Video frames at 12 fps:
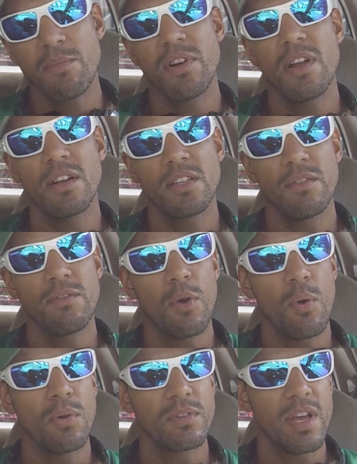productive the
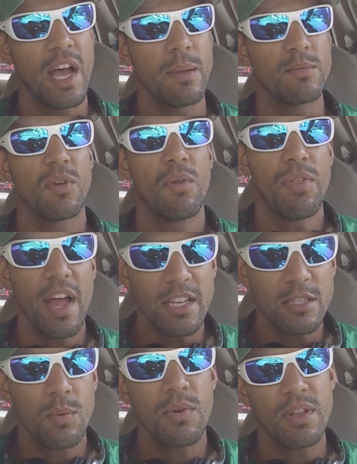whole time. So
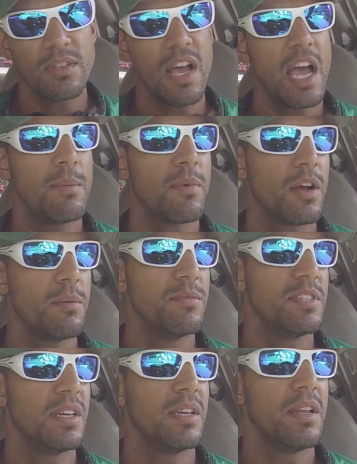that's where the time
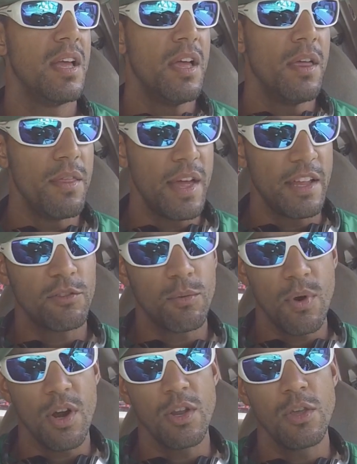comes in. That's
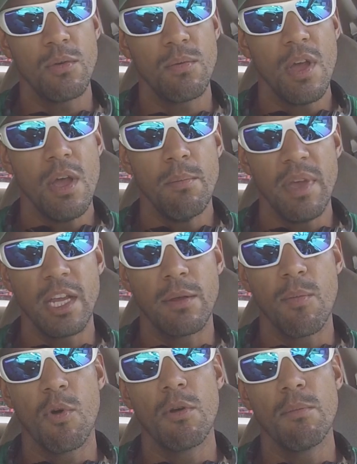where you make
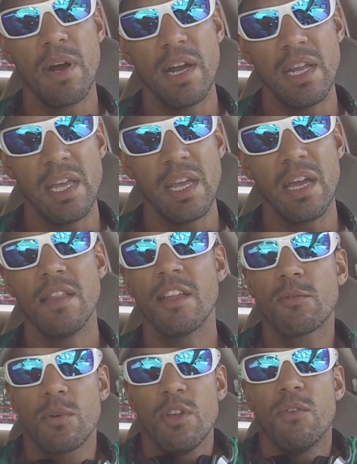more money, and
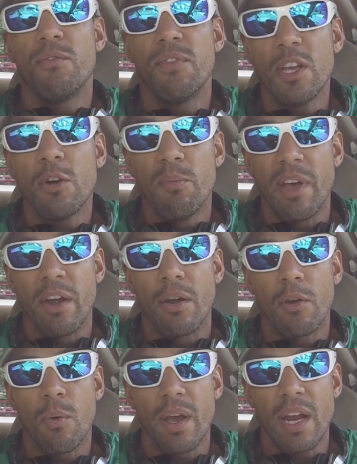that's where you feel
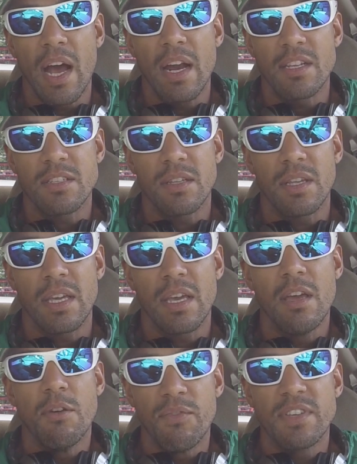better, quite honestly,
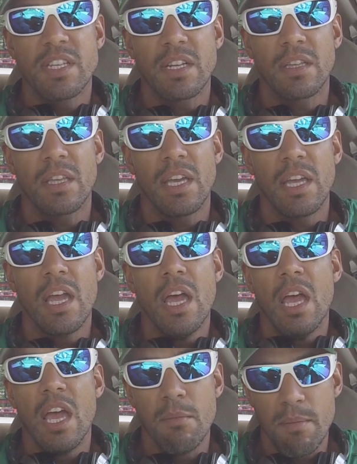physically
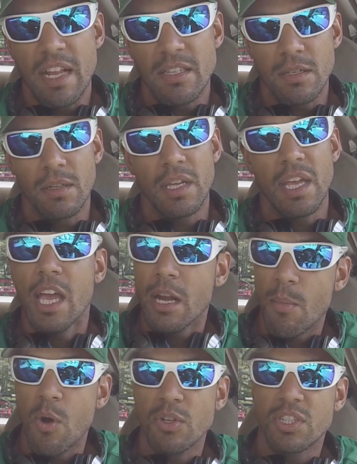and mentally and
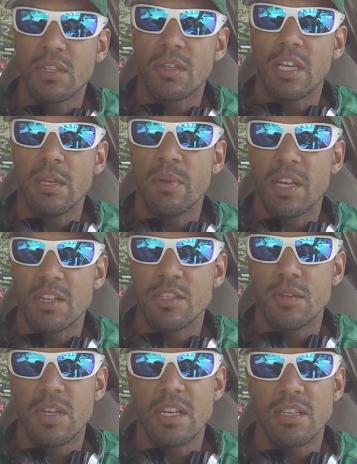emotionally, because
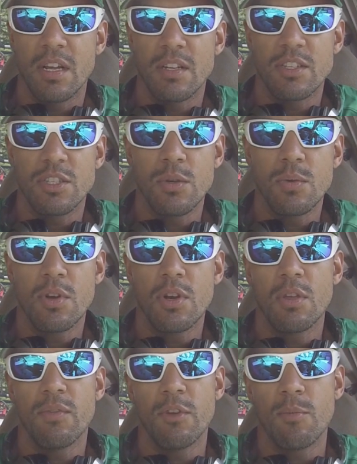you get done sooner,
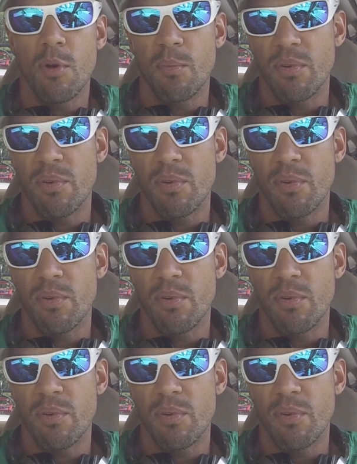you feel more